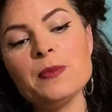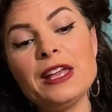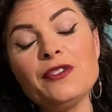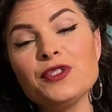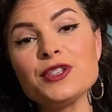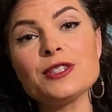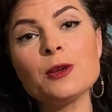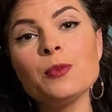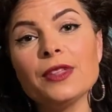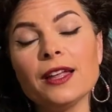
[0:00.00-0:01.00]
If there's
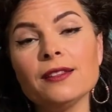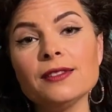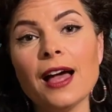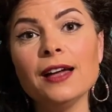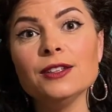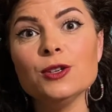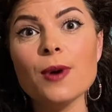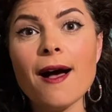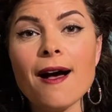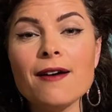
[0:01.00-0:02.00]
something that you
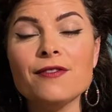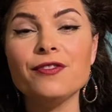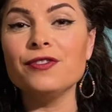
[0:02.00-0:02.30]
have